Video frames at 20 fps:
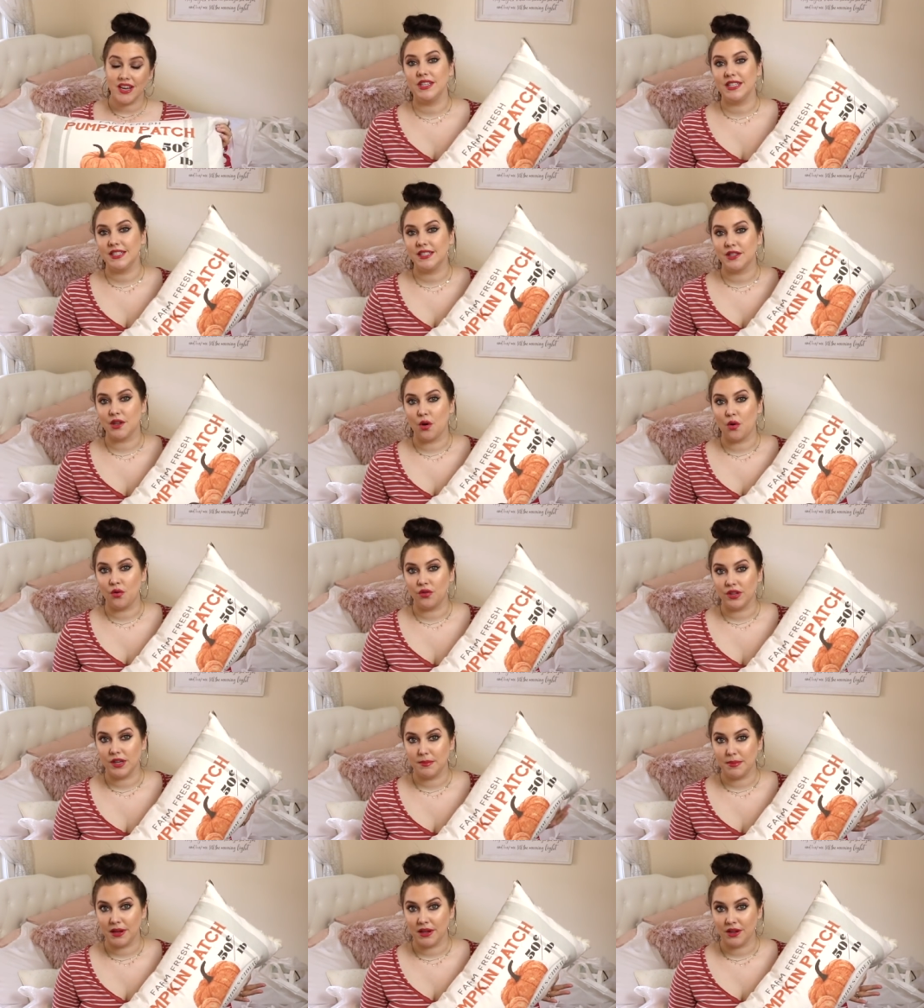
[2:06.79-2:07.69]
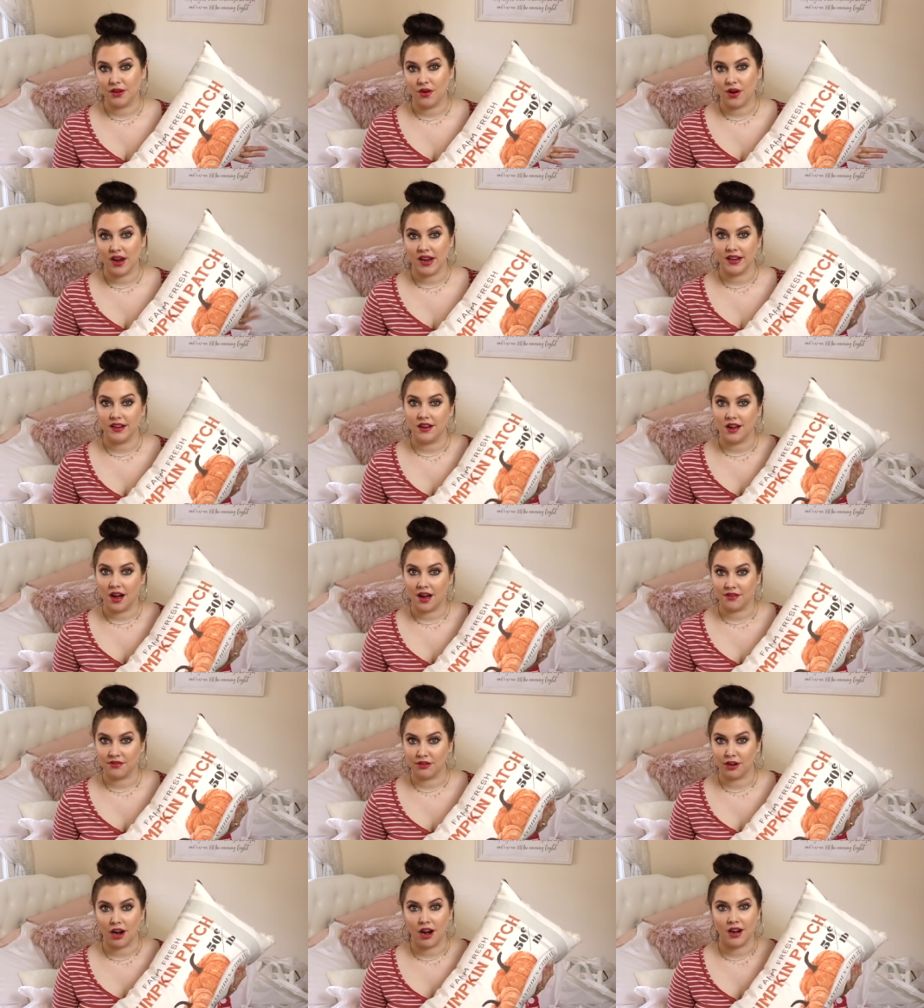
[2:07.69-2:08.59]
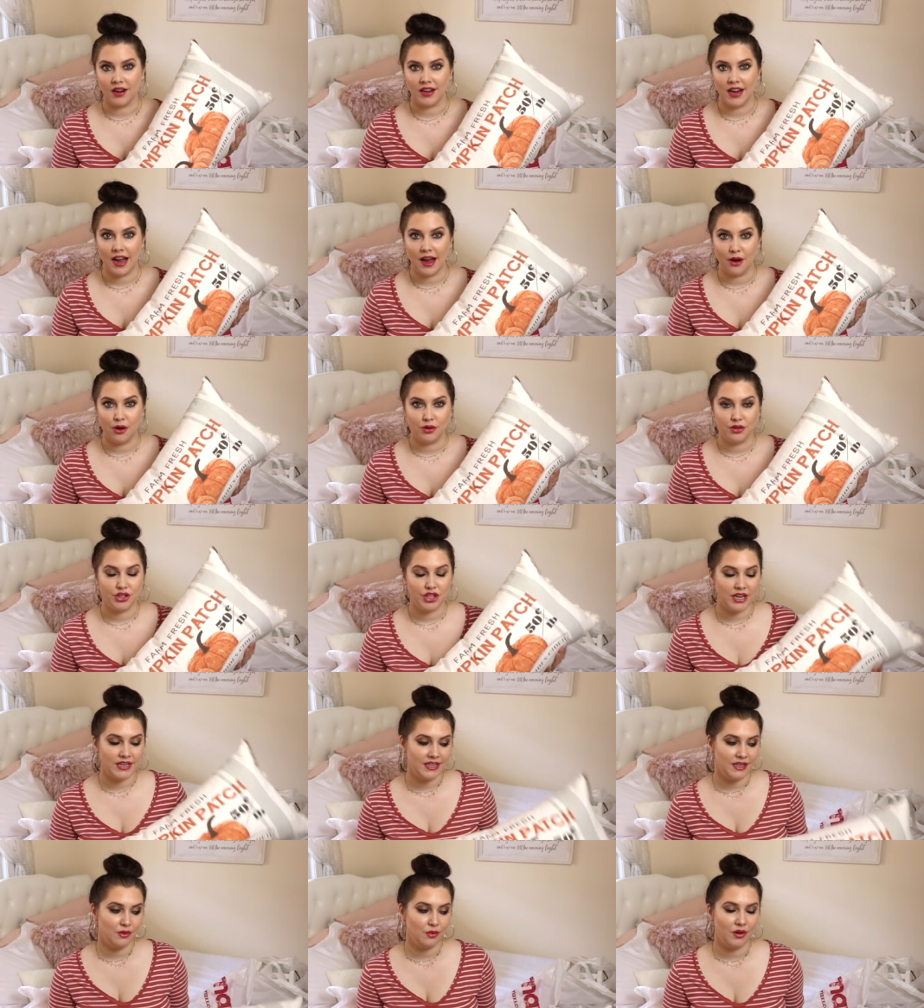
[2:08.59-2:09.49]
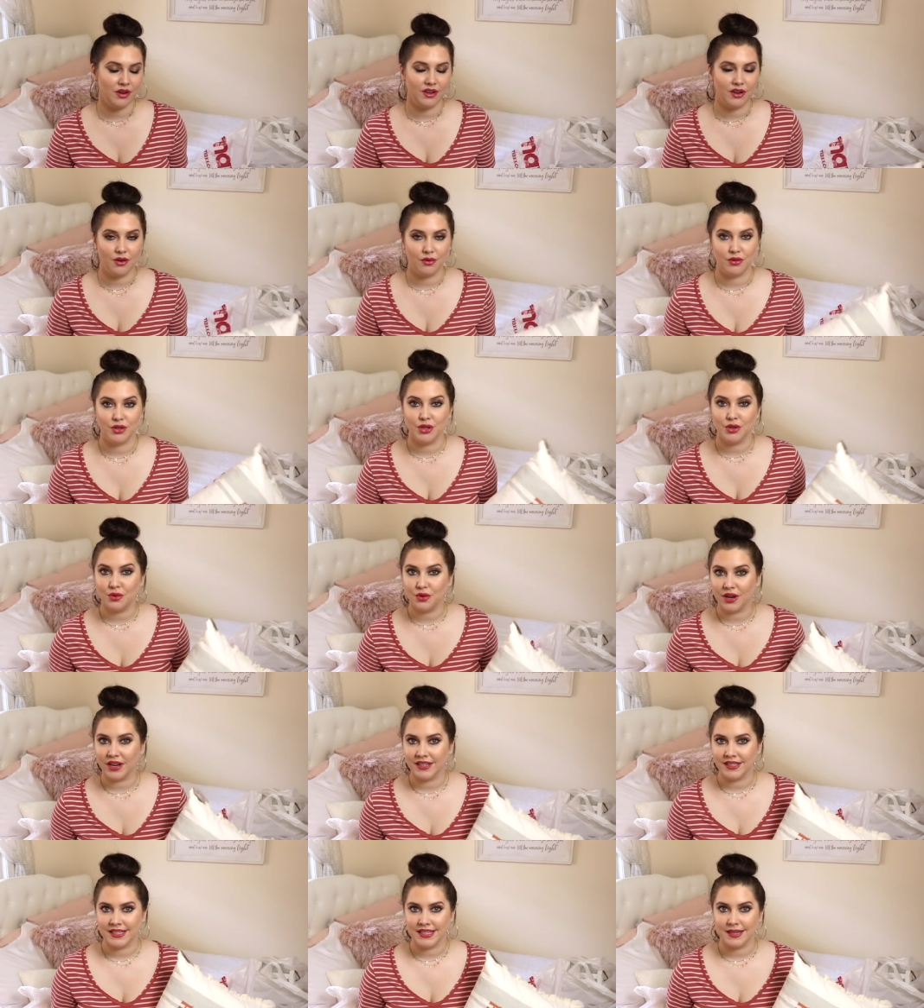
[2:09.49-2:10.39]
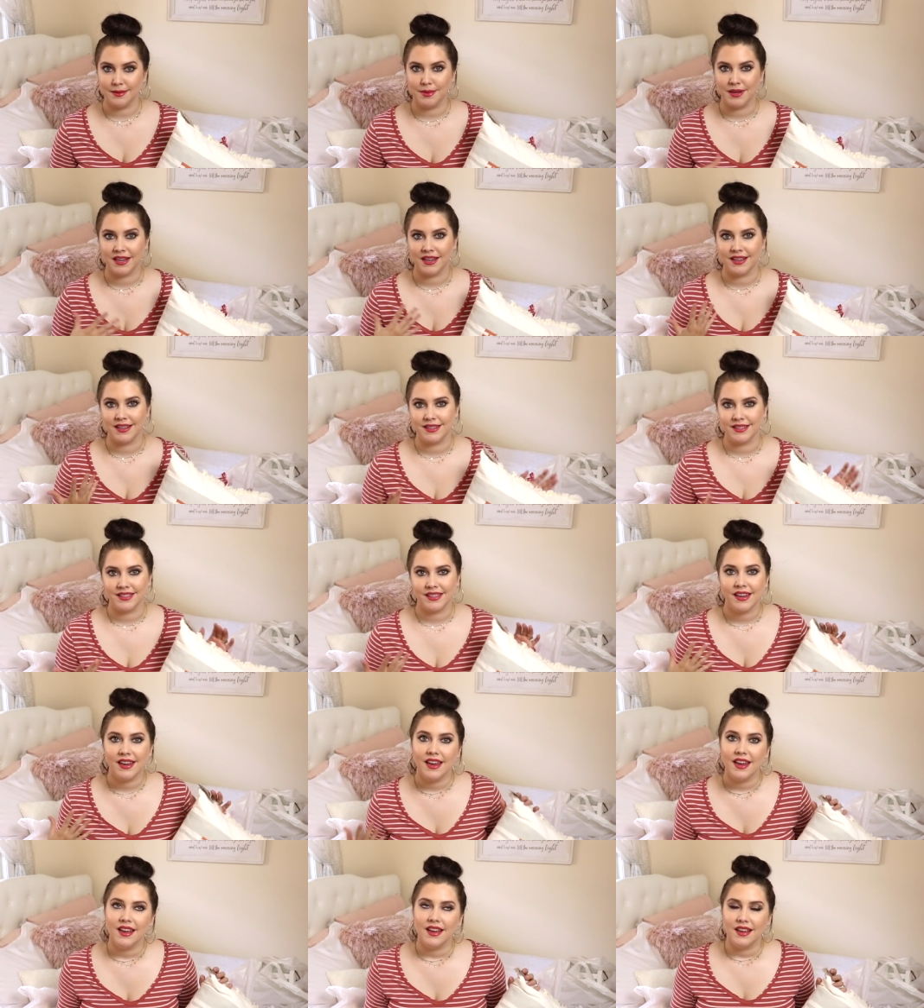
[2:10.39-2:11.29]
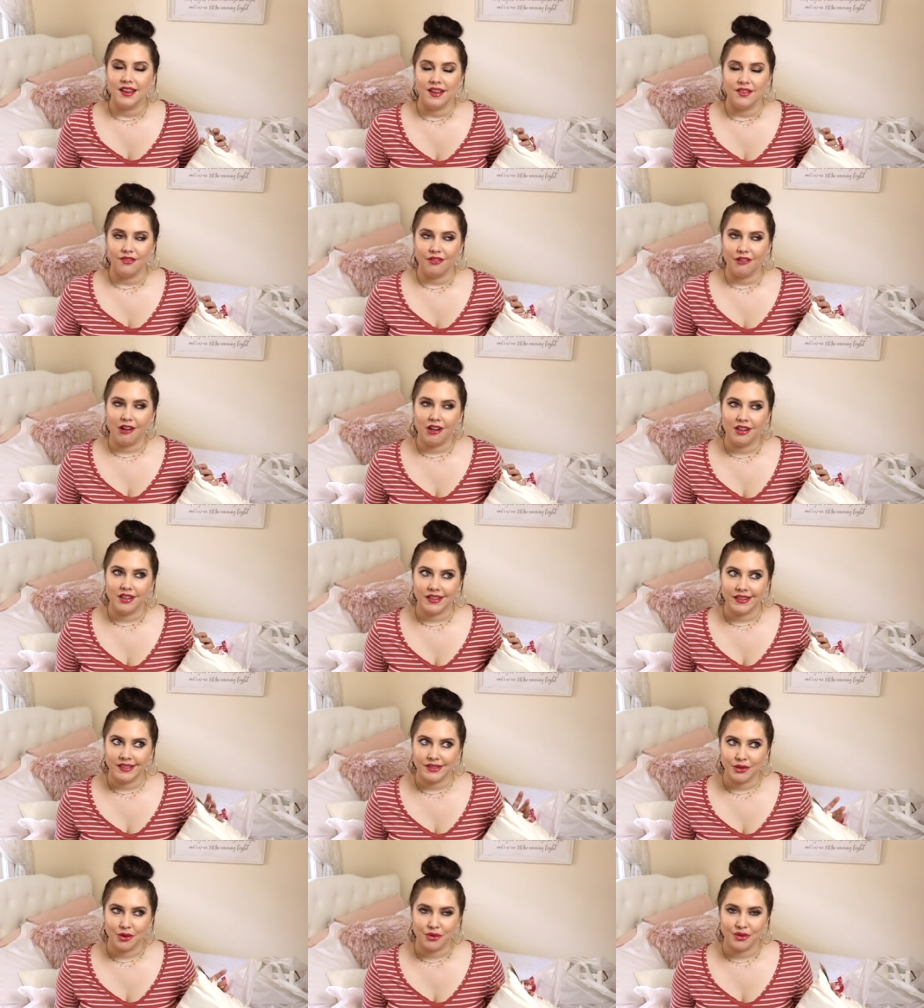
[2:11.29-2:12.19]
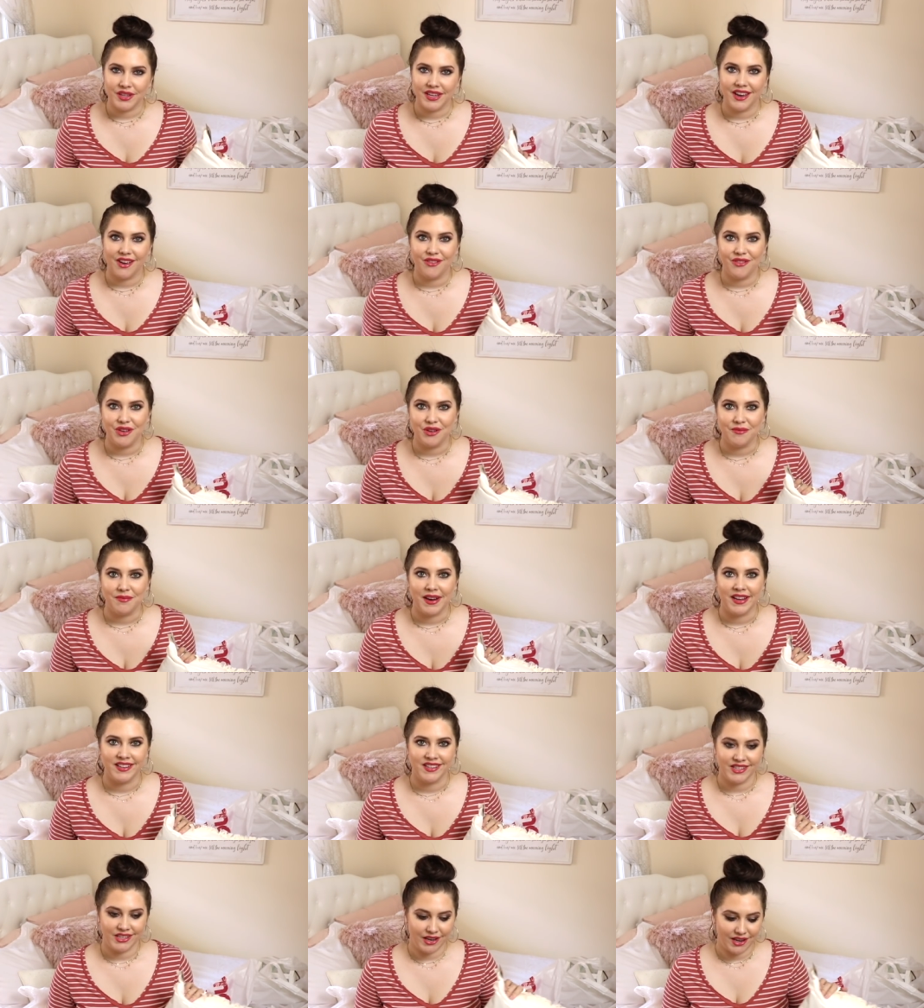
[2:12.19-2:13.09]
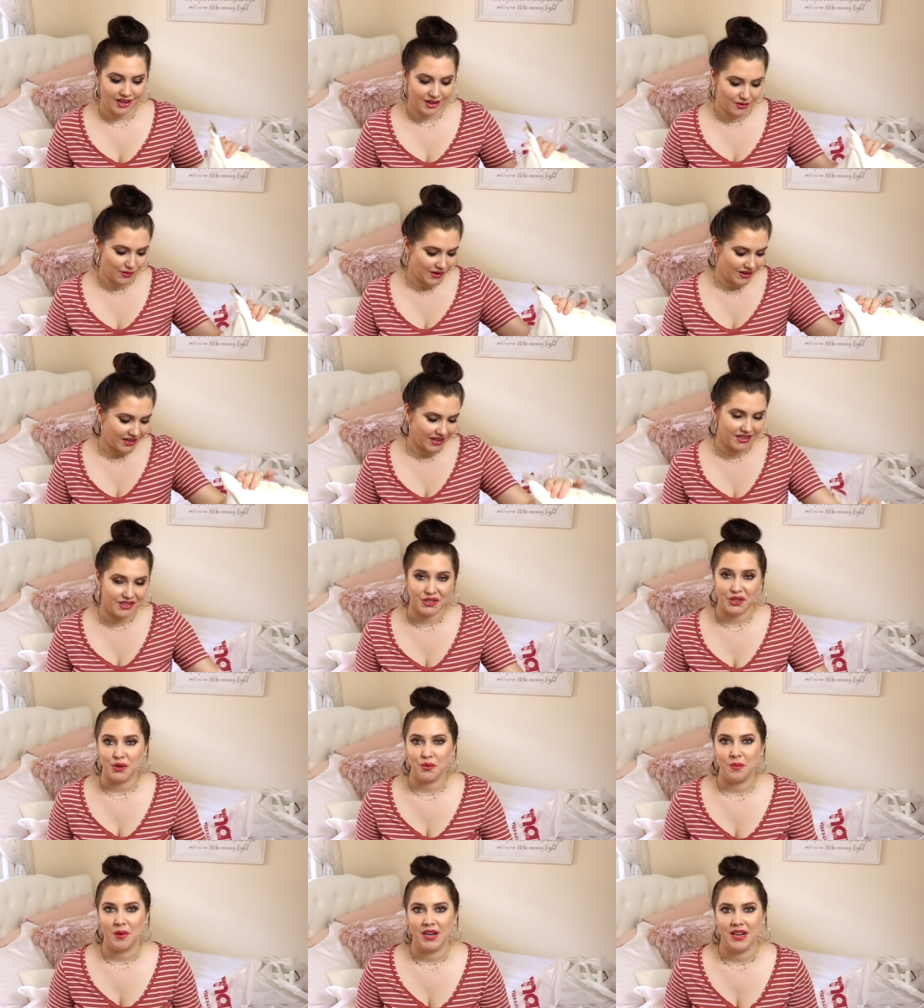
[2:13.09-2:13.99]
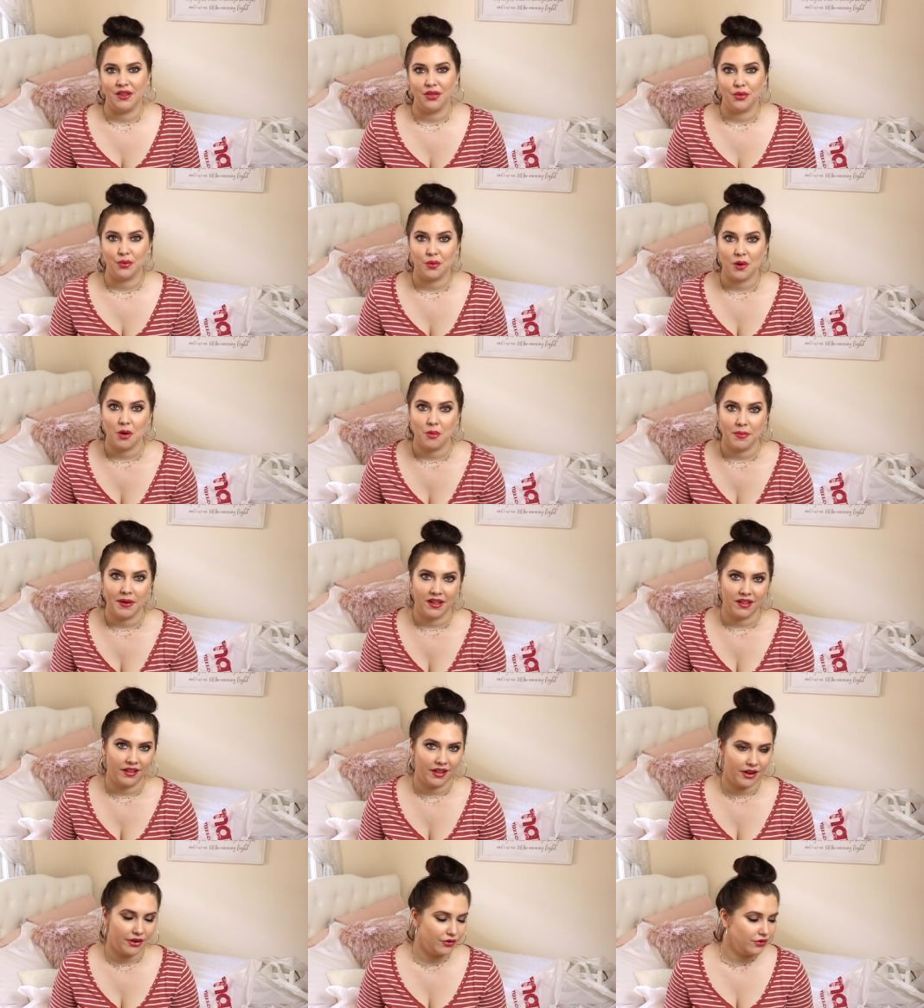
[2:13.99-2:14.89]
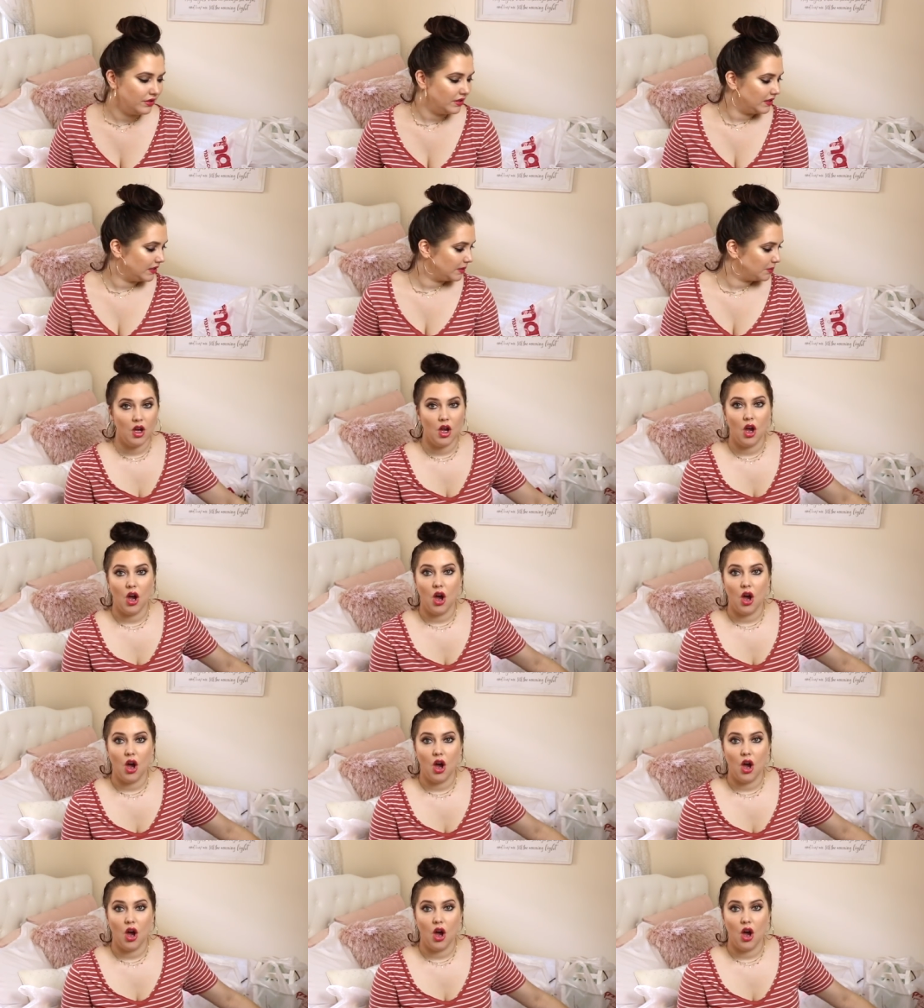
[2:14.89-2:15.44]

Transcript: This is the only pillow I got for our couch. I didn't want to go too crazy because fall is only a few months so I didn't want to get too many throw pillows.